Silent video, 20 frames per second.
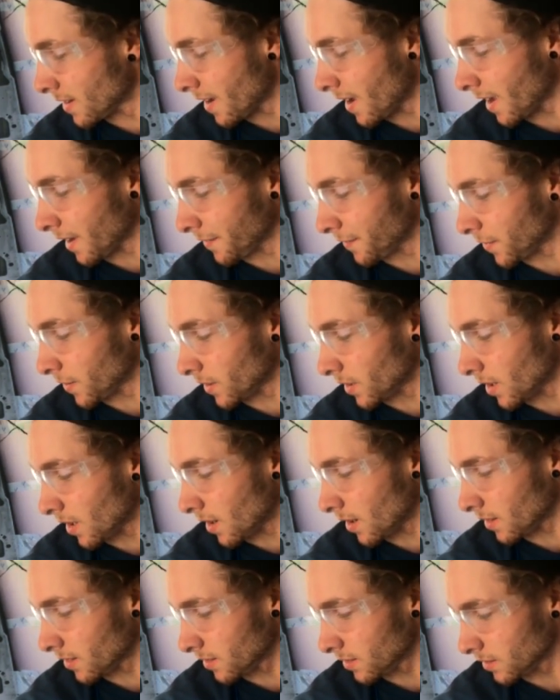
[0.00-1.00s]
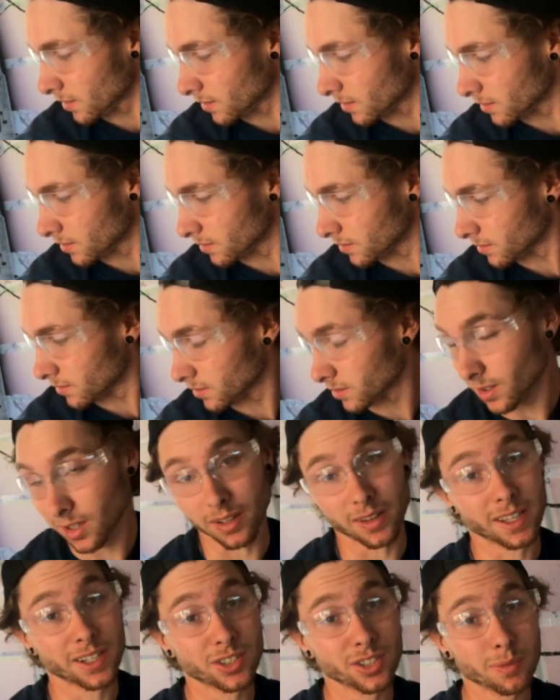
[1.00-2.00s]
8 foot long,
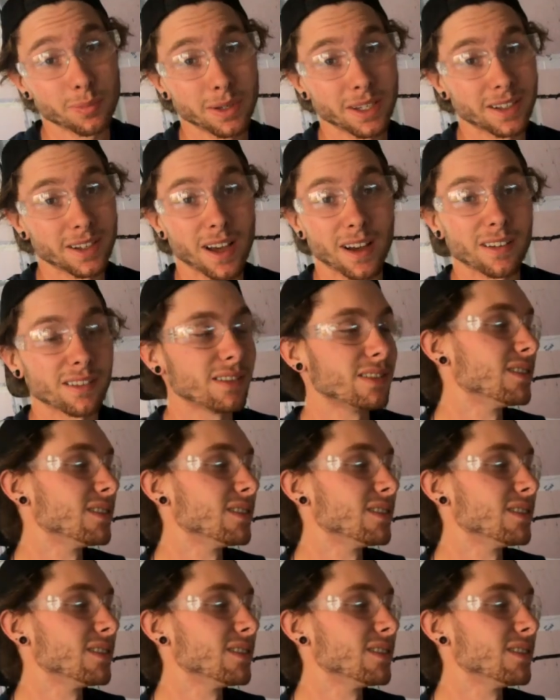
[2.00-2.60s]
so that should be enough.